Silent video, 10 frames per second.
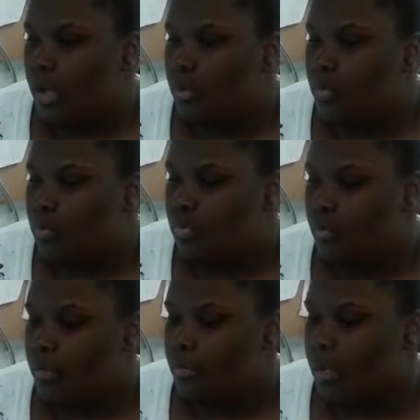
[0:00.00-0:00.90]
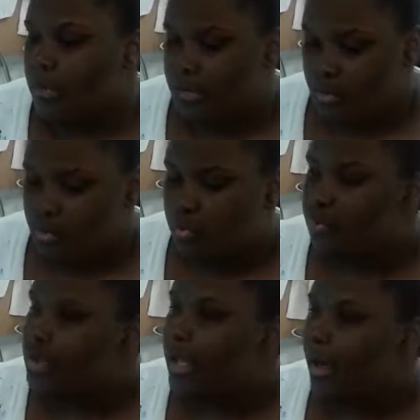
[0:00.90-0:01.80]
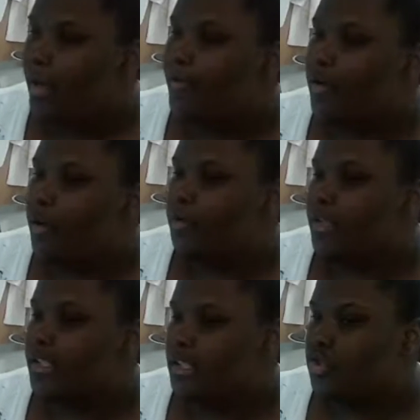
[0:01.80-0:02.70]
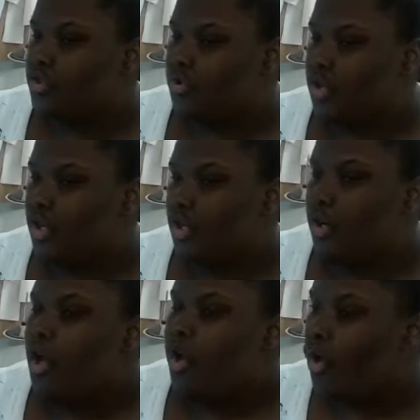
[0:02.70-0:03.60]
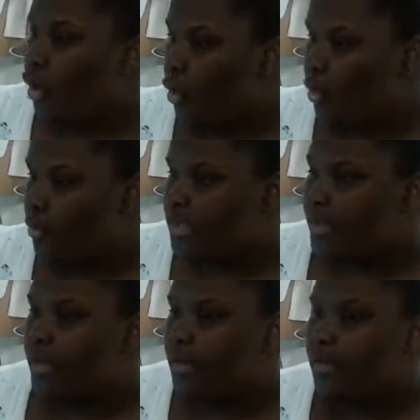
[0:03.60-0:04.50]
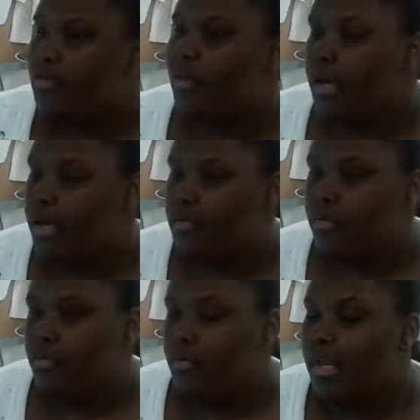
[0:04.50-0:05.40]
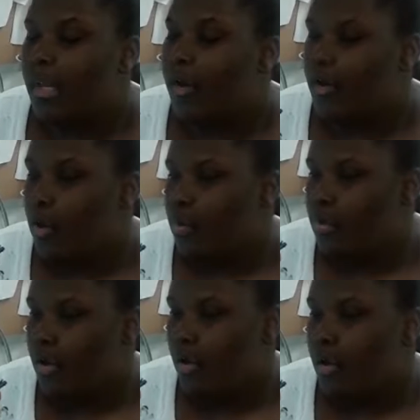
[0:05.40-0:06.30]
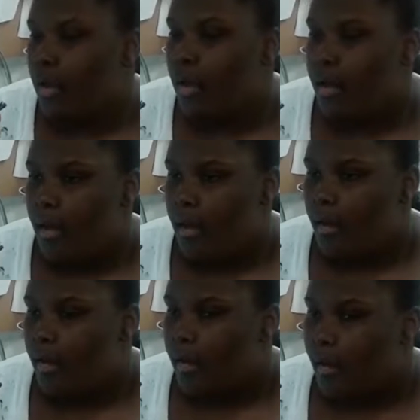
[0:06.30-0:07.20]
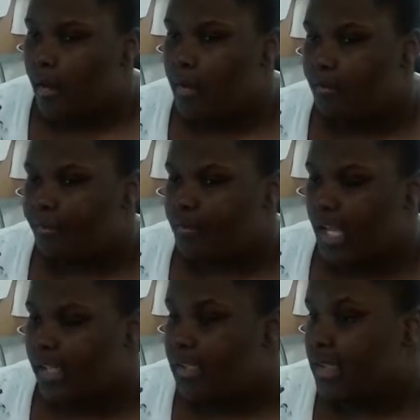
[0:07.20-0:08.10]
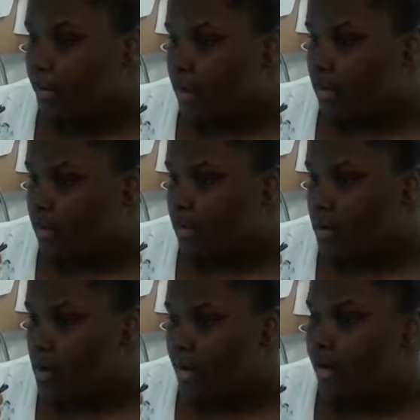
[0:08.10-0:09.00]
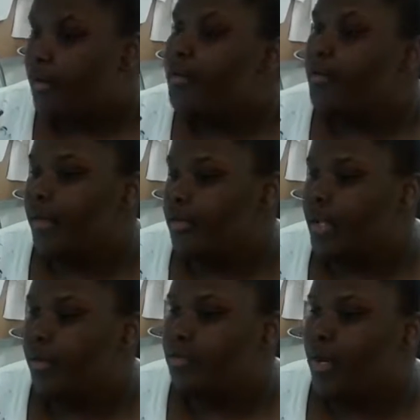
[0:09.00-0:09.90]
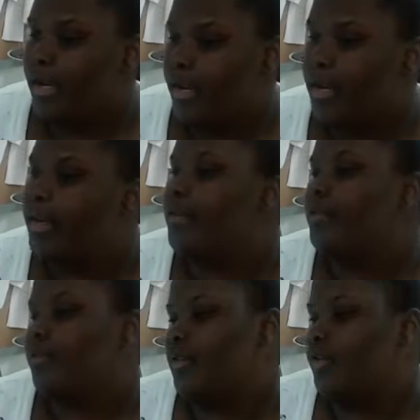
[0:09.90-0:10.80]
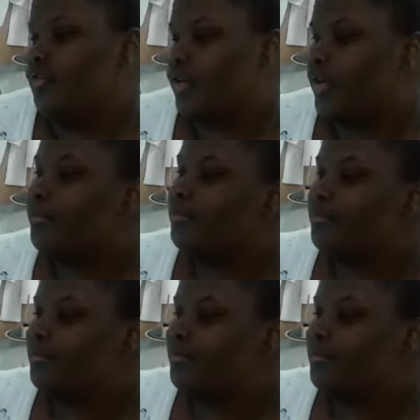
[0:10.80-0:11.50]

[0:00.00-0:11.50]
like you want to like this is what you do with your life, um, the things that you your goals, and then you get you get let know um, At the summer, and then they'll tell you that you got in, and then you start.